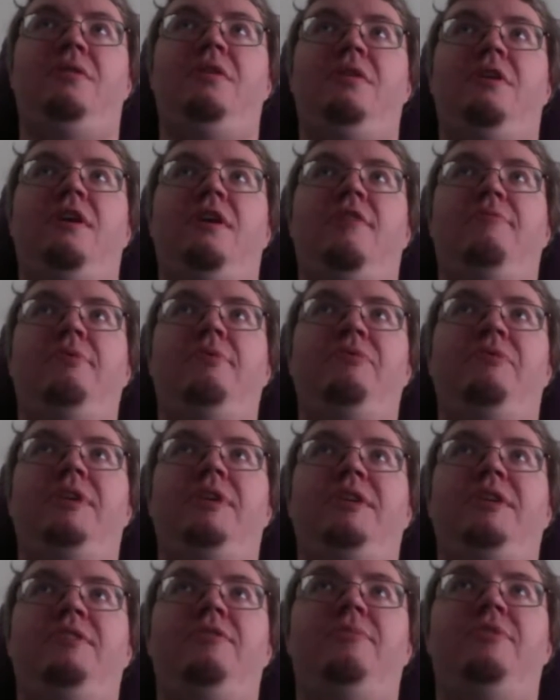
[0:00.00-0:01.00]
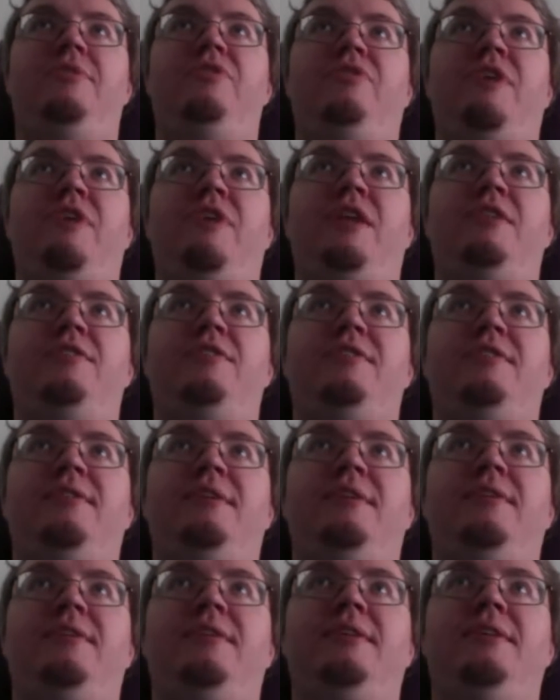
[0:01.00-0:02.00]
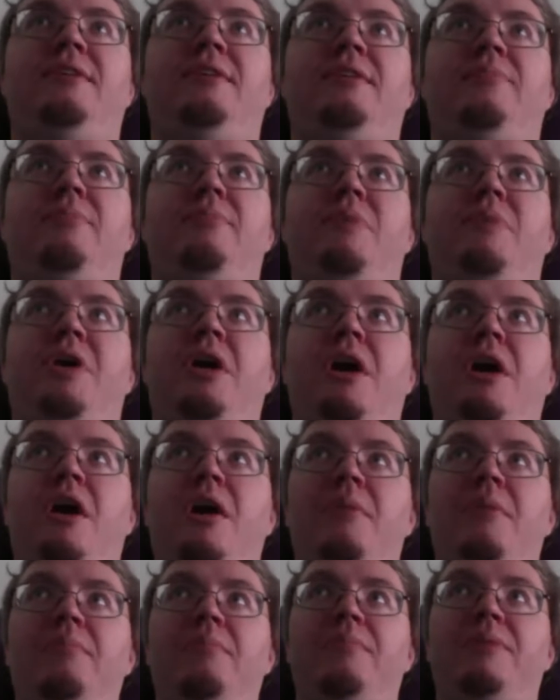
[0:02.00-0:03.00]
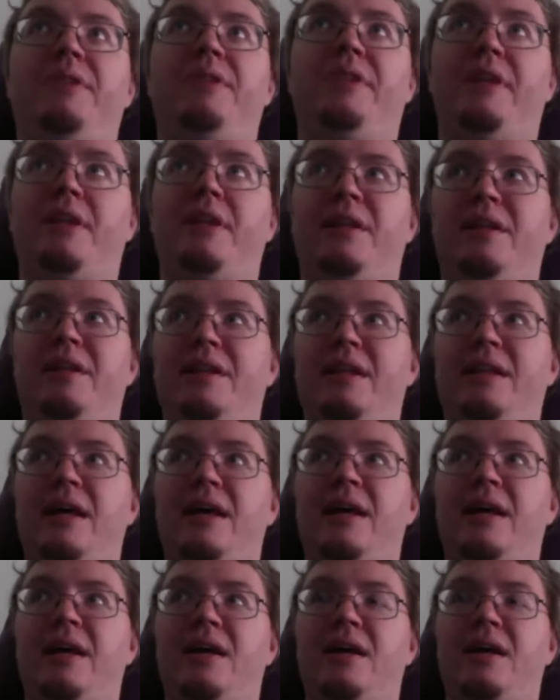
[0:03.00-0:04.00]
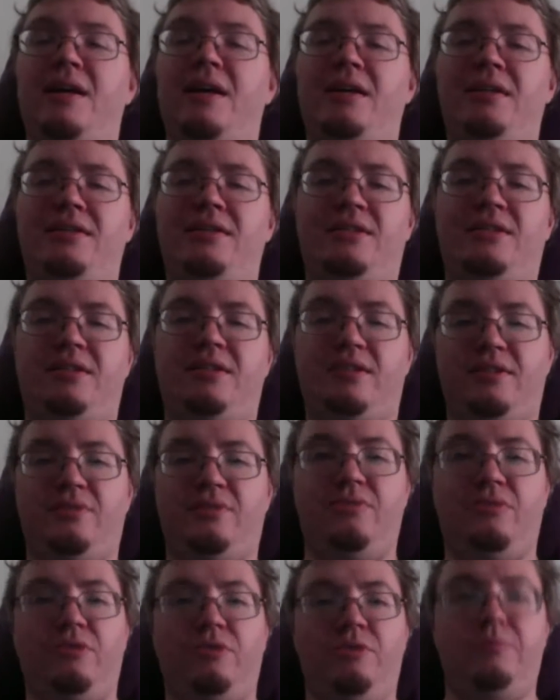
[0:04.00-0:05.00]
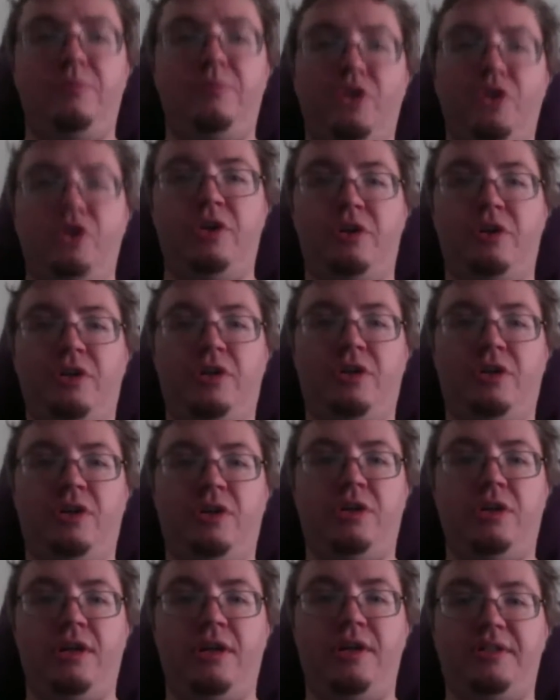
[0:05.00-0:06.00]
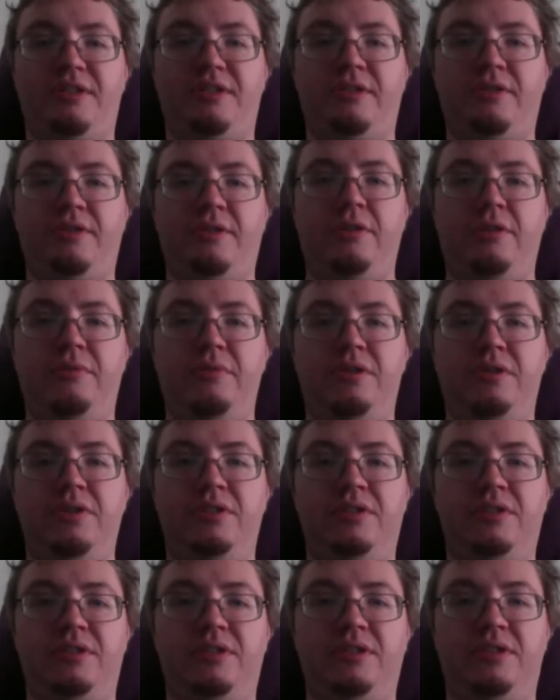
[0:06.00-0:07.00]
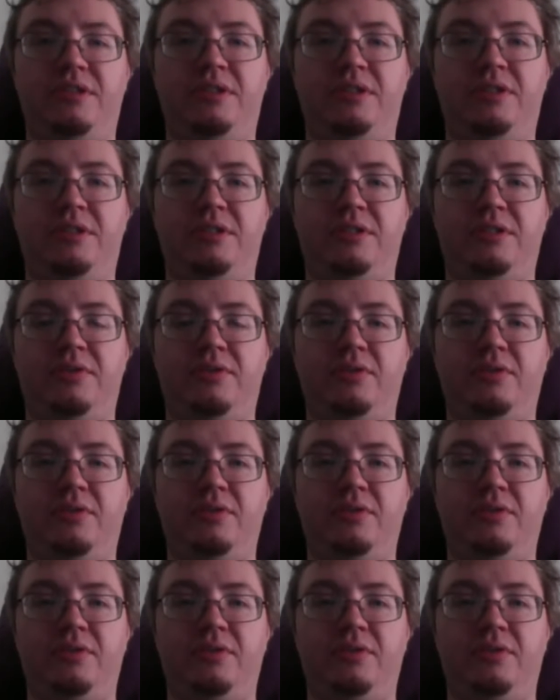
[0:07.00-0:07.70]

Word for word: I've been reading so much fantasy lately, but um, the last horror book that's here, it was